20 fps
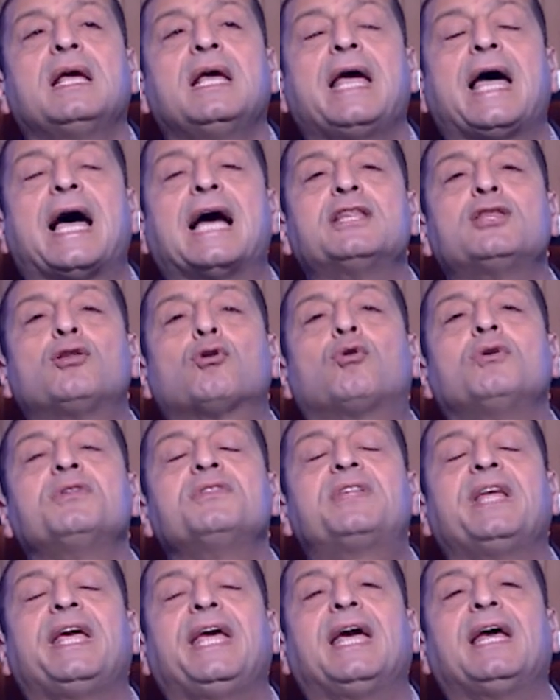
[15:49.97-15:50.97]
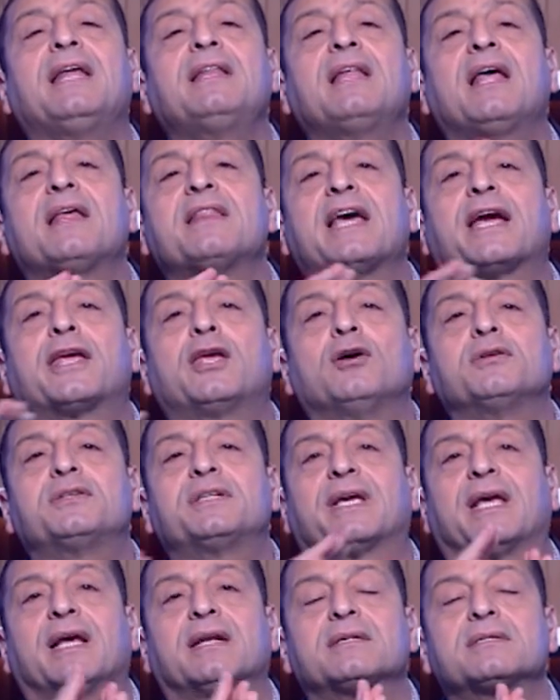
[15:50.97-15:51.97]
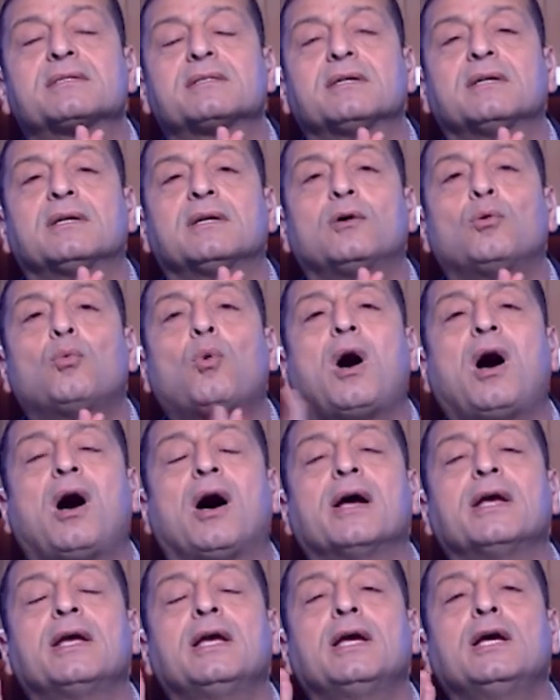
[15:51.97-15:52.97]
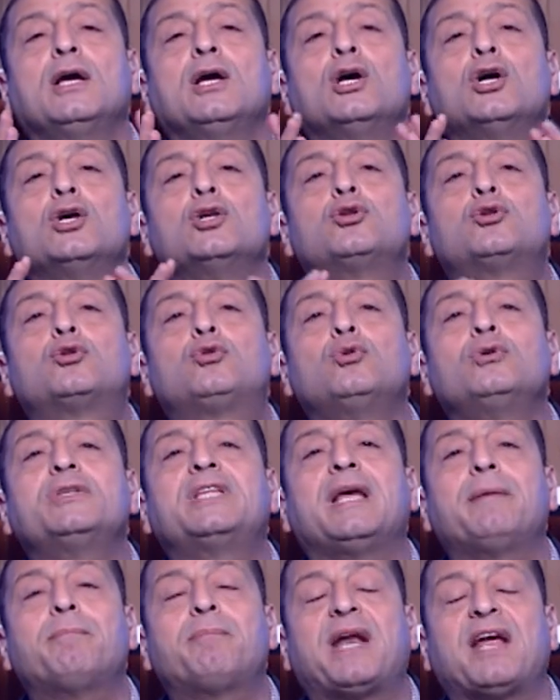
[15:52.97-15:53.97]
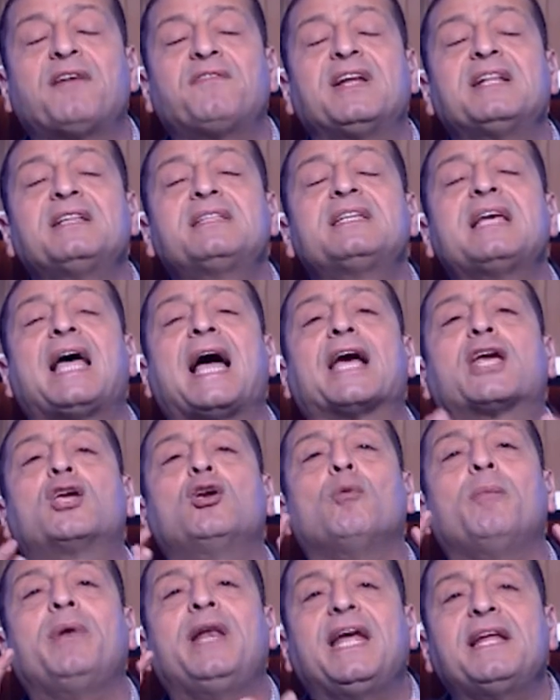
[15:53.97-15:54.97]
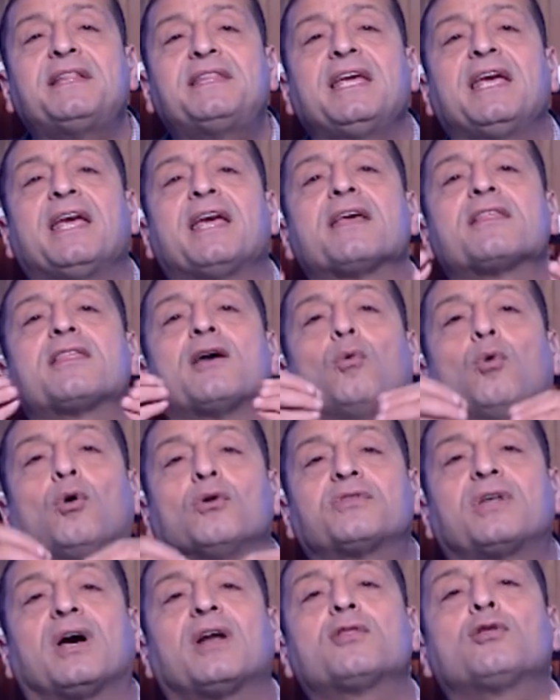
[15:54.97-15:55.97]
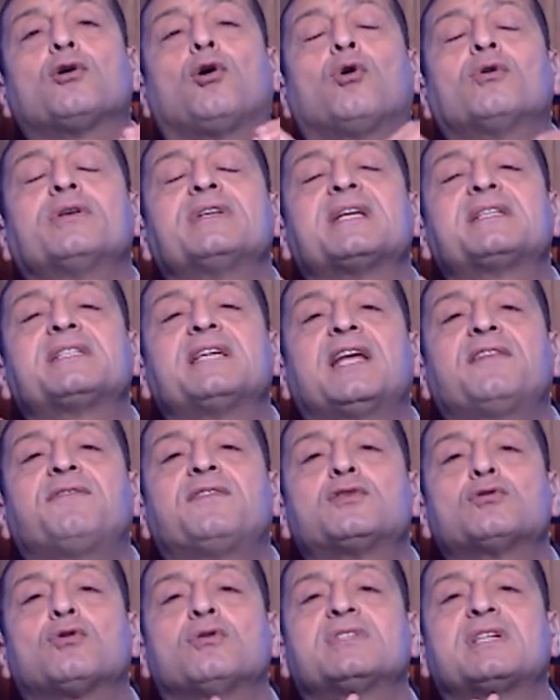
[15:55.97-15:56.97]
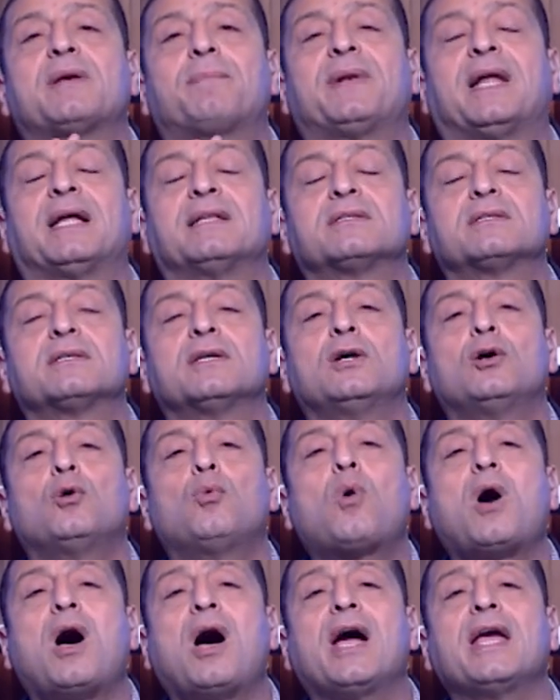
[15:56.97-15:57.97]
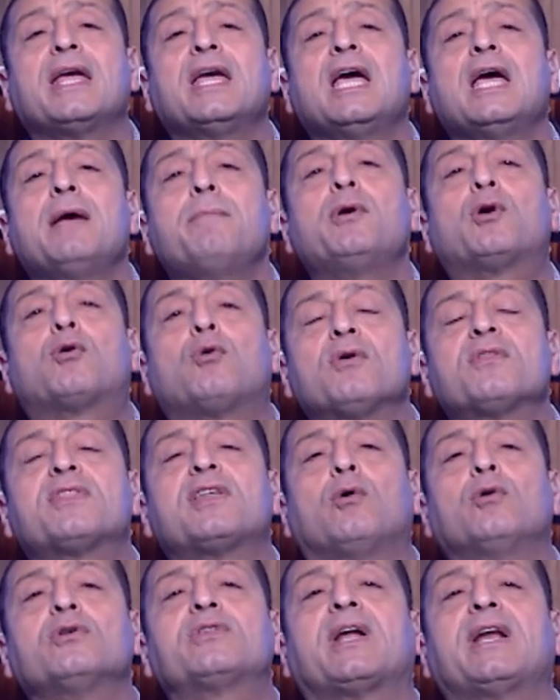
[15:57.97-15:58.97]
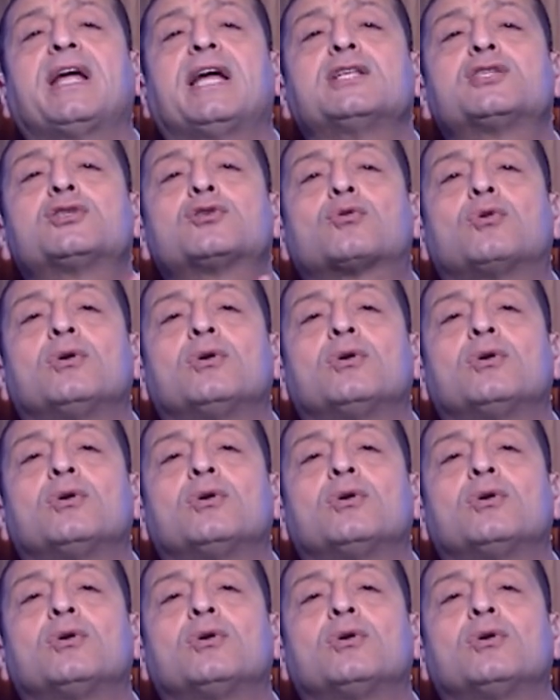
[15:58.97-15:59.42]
and contain the cuticles. Why? To prevent accumulating the water on the surface on the plant. Why? Because the water is